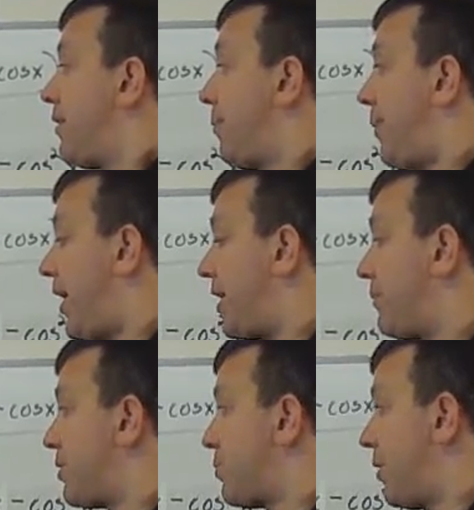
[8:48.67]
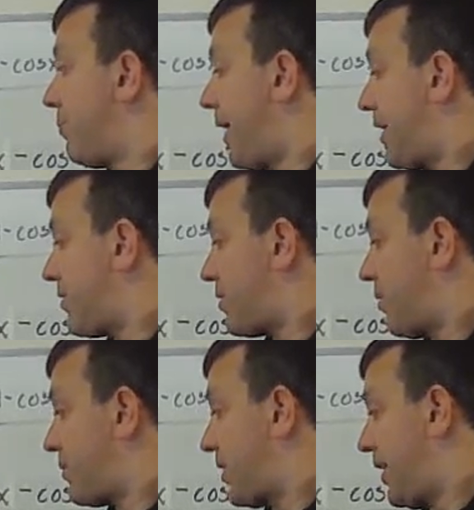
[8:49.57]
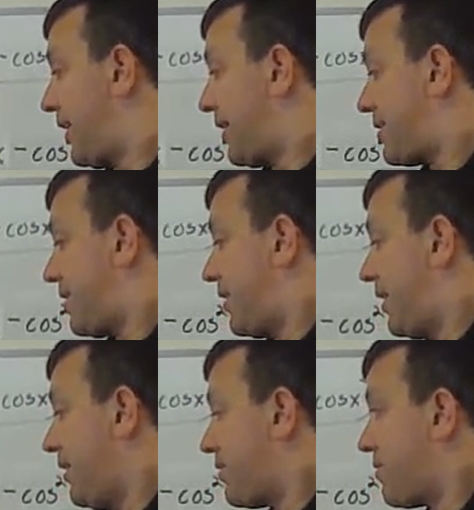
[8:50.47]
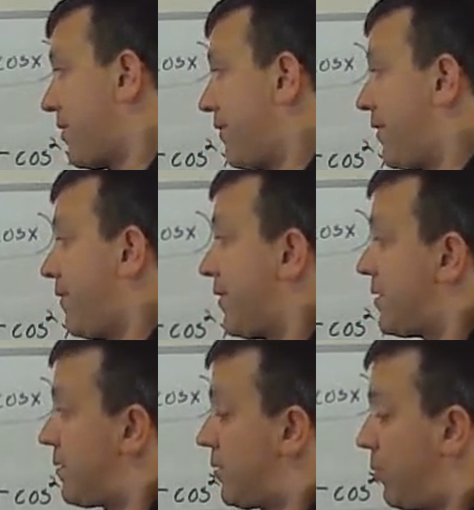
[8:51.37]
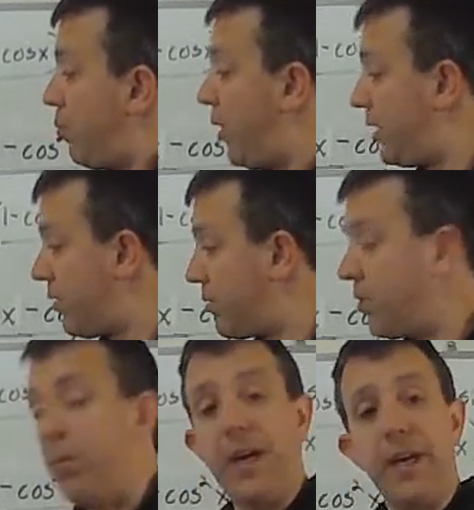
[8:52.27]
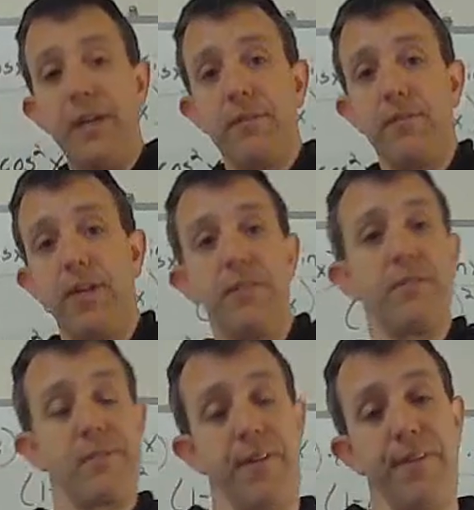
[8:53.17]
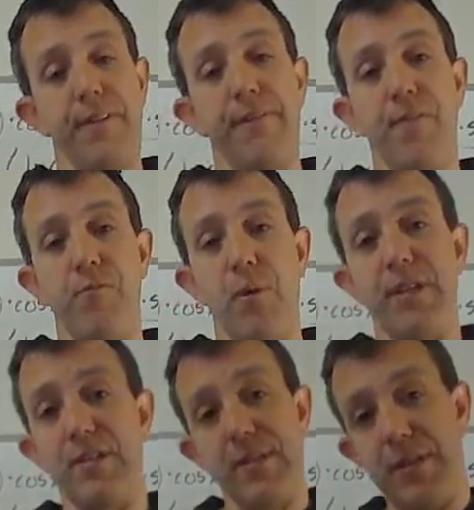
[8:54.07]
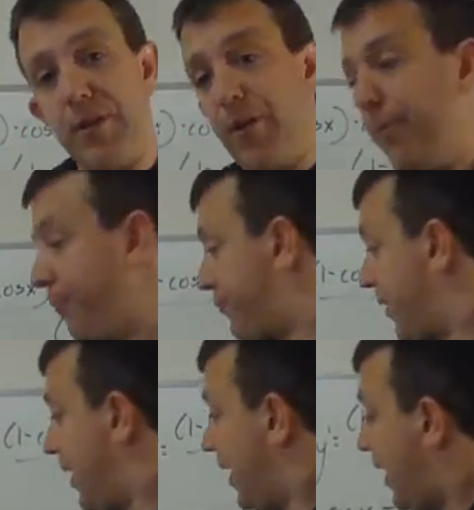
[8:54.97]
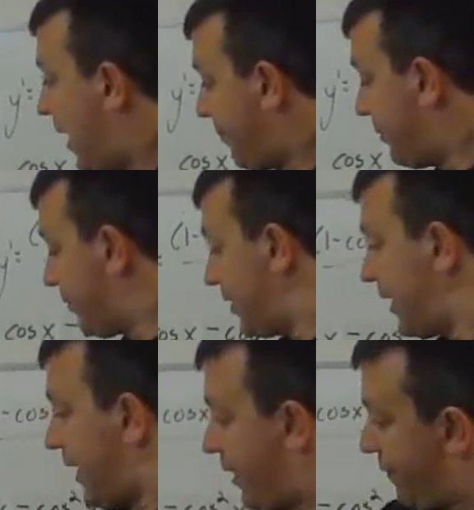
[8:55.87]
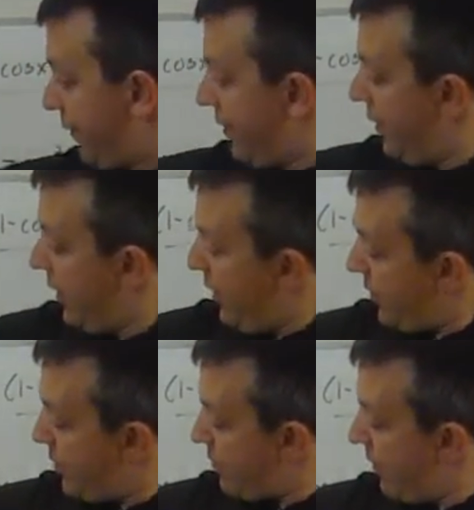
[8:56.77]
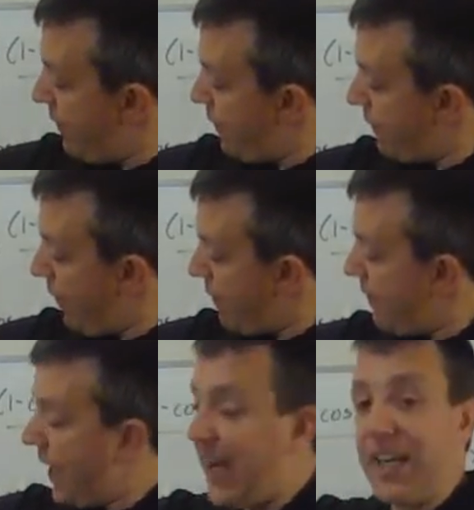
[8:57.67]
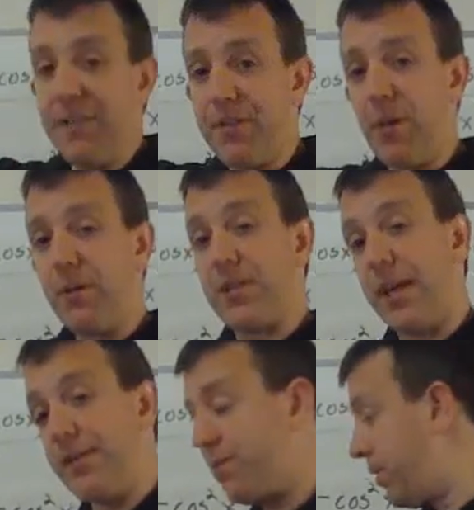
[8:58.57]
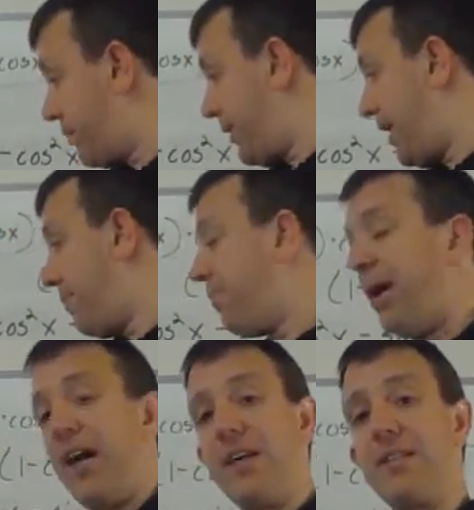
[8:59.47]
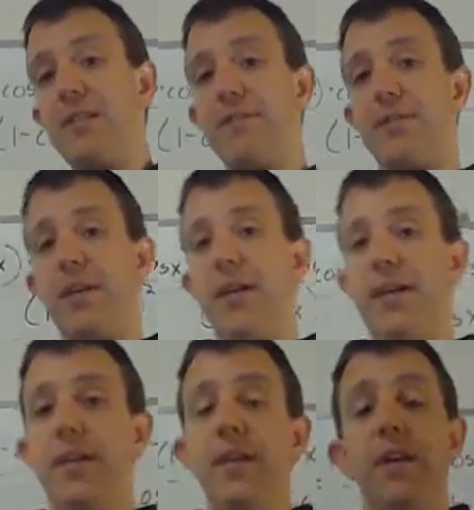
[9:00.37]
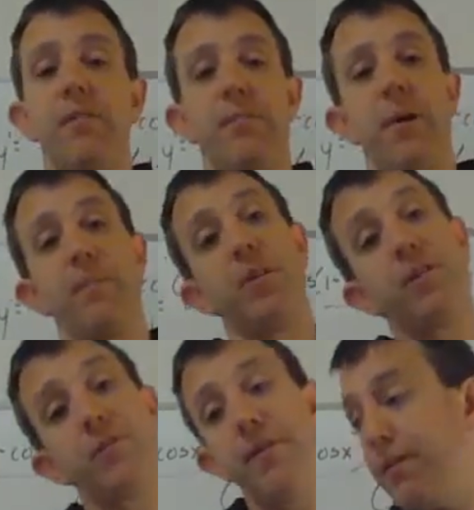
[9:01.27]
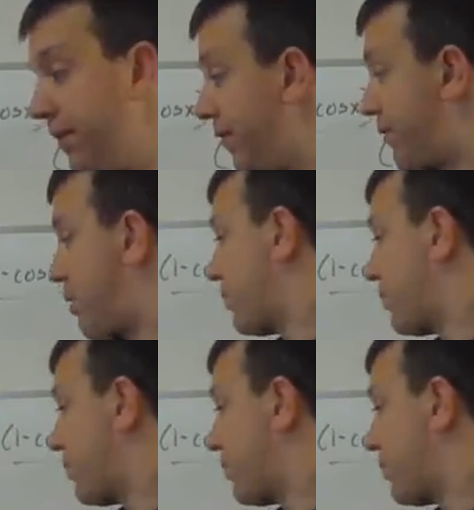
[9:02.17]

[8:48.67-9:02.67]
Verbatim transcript: The bottom is 1 minus cosine x, its derivative, the, the 1 goes away, right? The derivative of 1 is 0. And be really careful, the derivative of negative cosine is going to be a positive sine. Remember, the derivative of